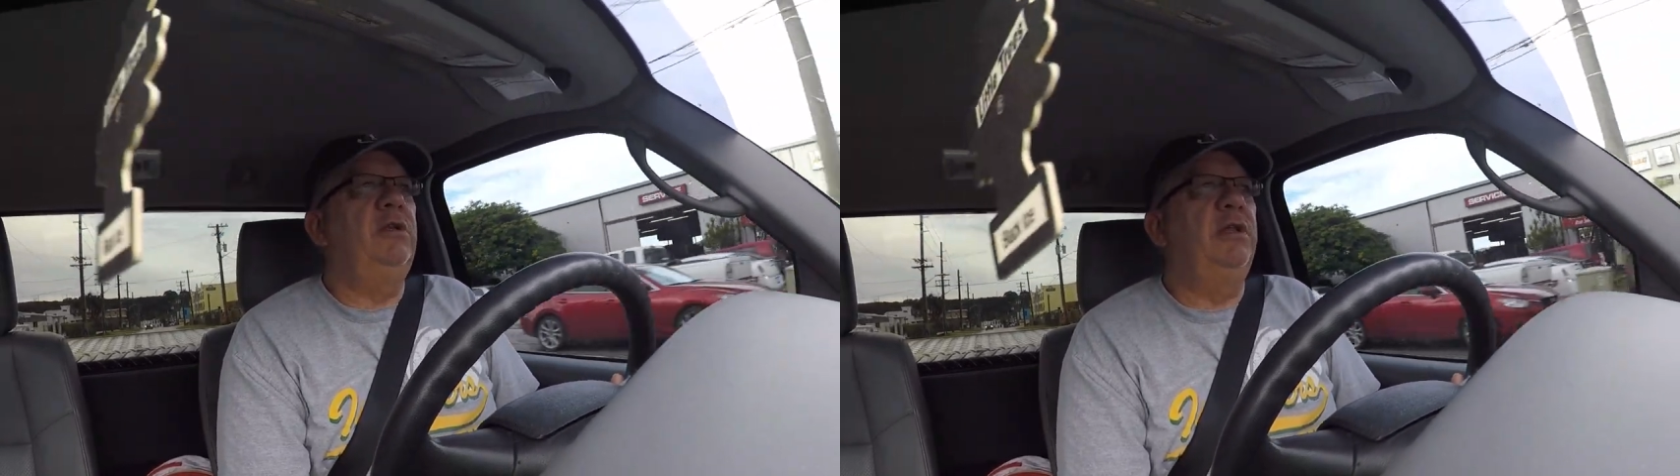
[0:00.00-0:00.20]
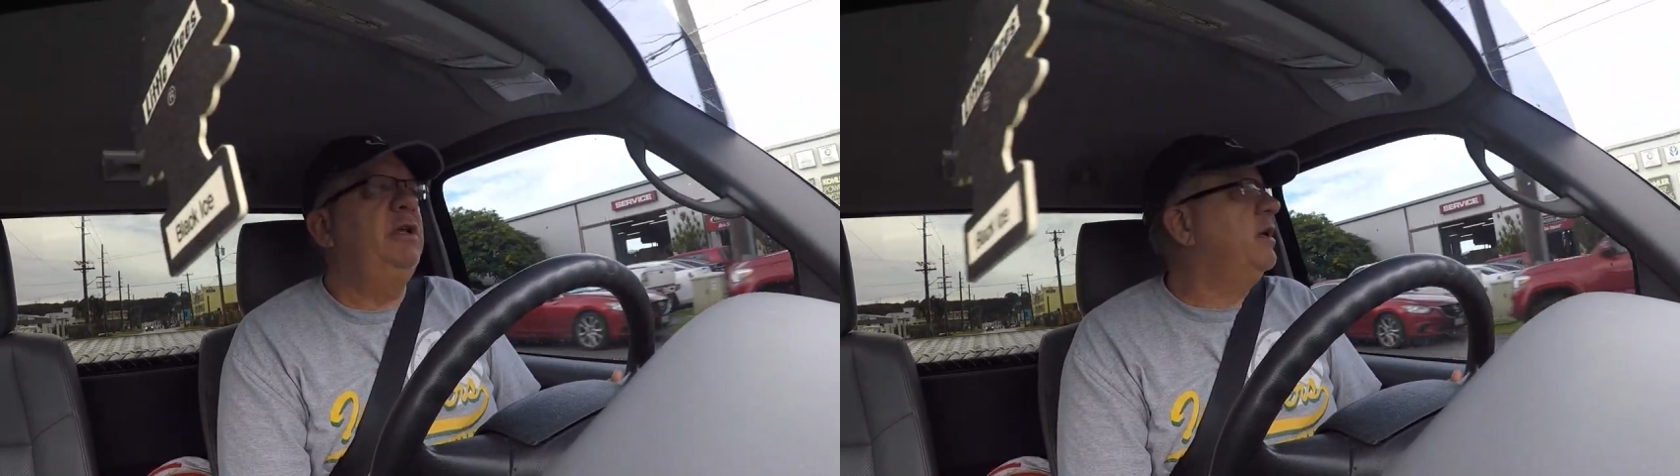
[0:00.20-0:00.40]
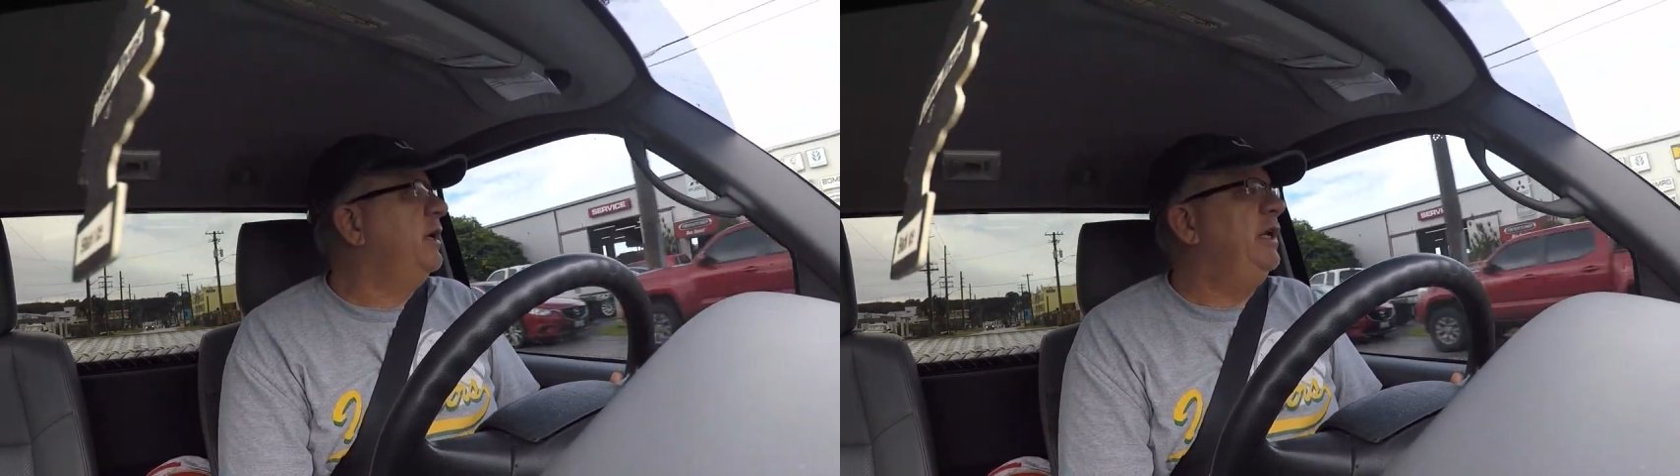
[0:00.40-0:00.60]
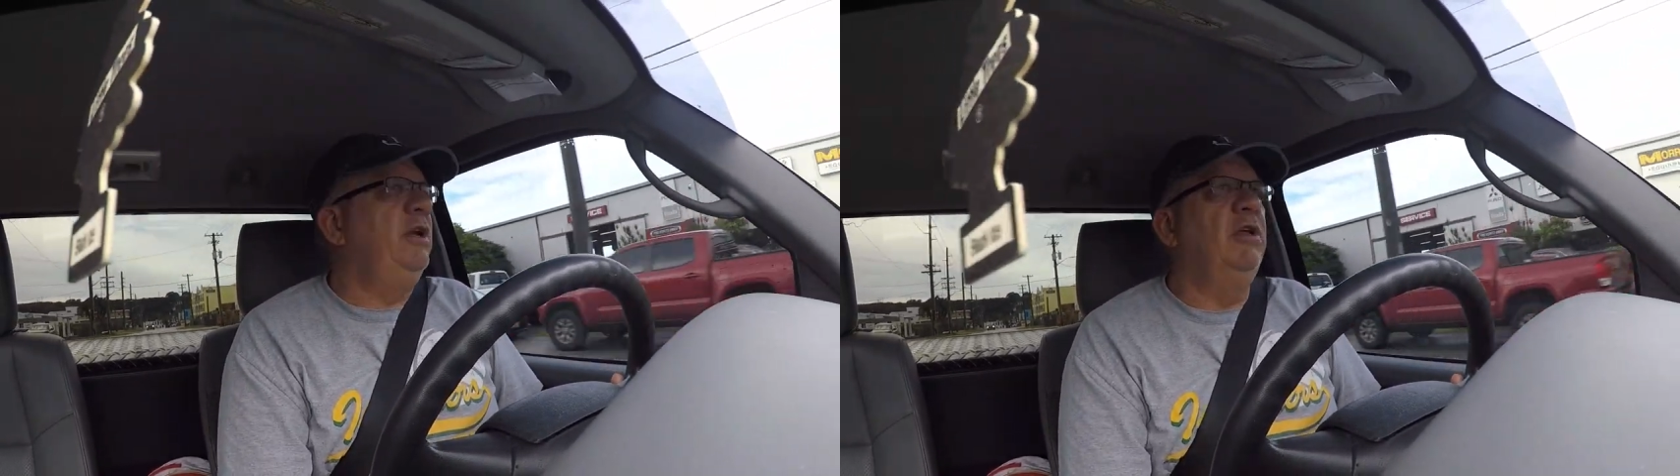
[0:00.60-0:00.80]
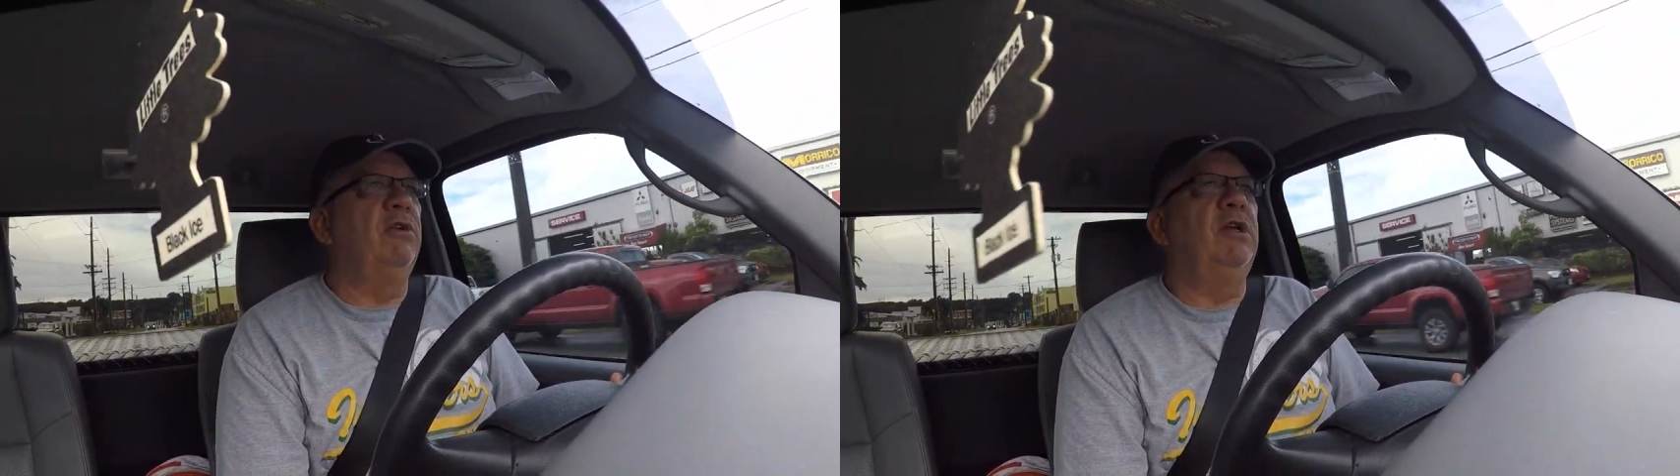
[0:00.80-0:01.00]
I think
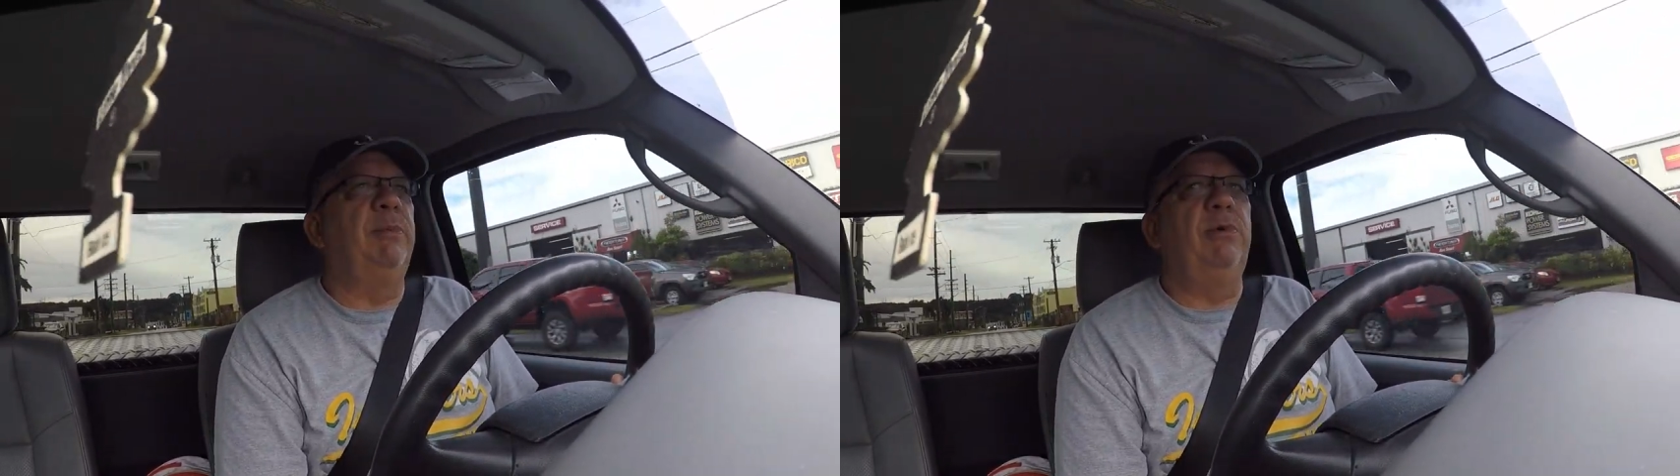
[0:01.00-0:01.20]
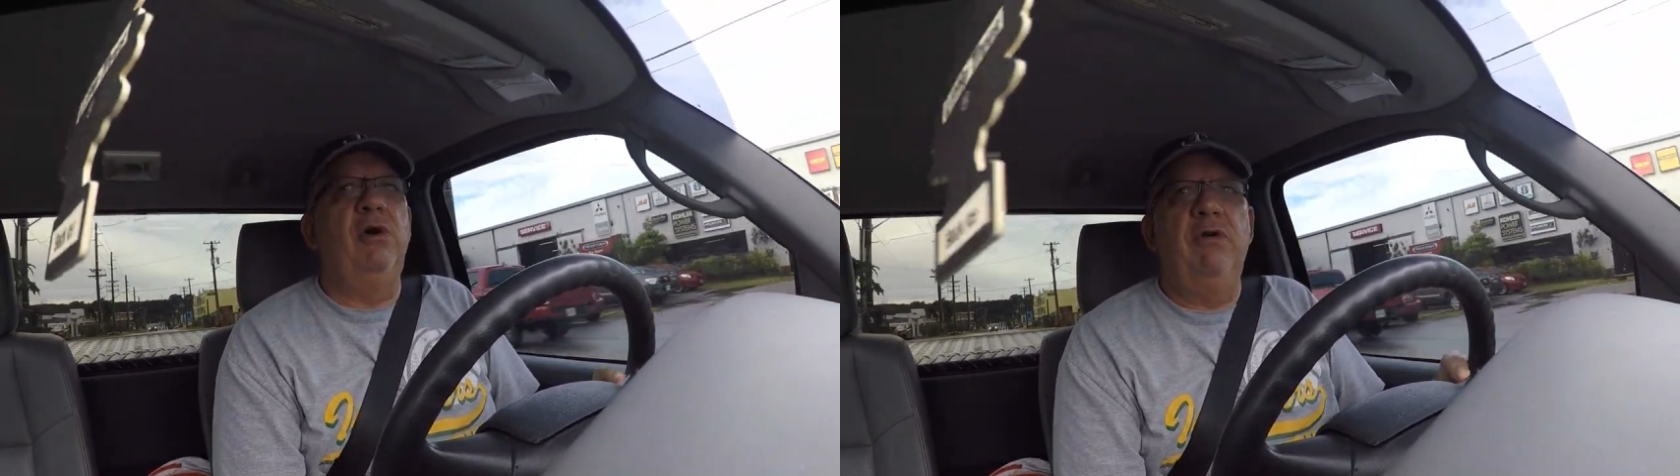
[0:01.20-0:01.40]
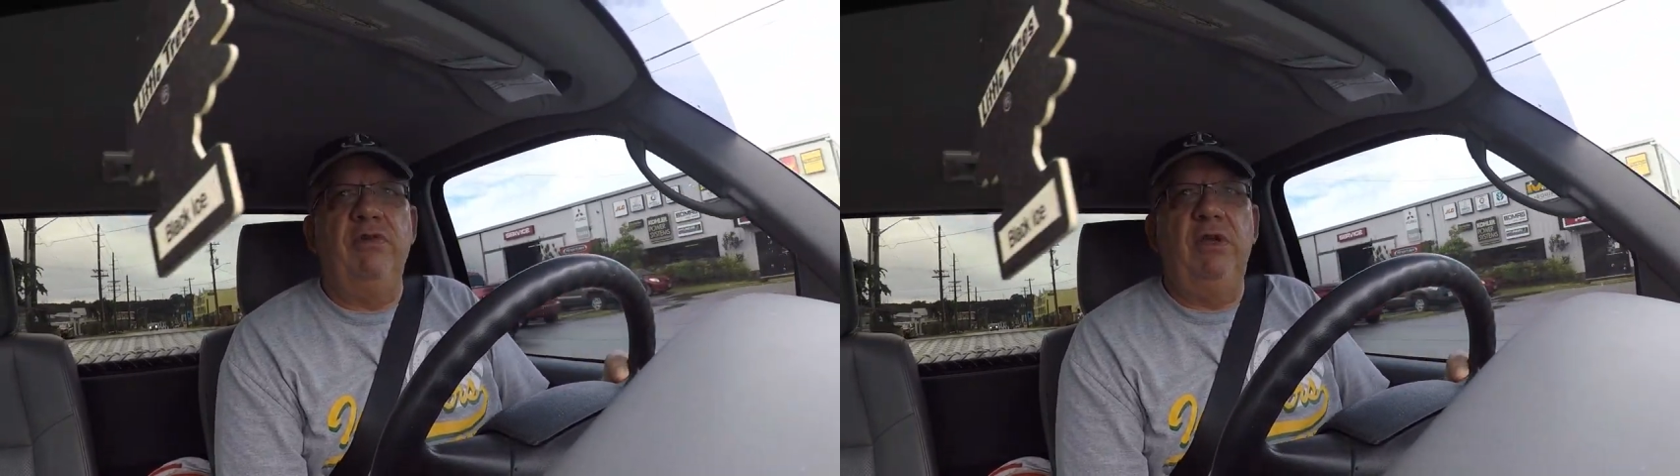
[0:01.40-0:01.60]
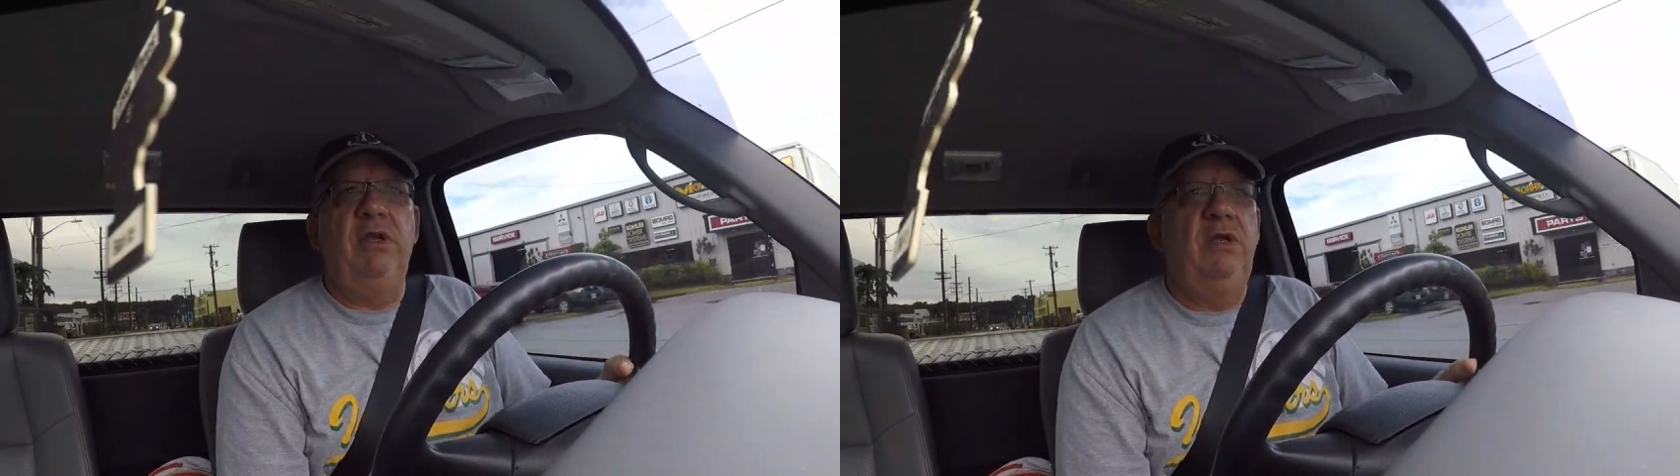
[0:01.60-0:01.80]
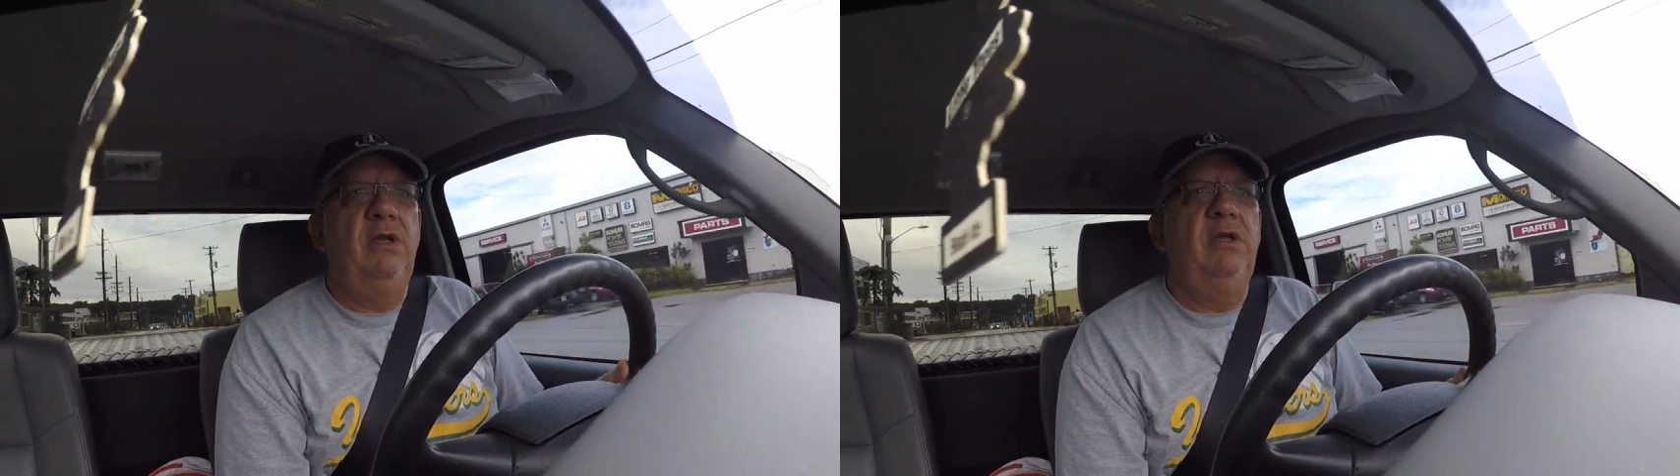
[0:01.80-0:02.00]
I need another cup of coffee.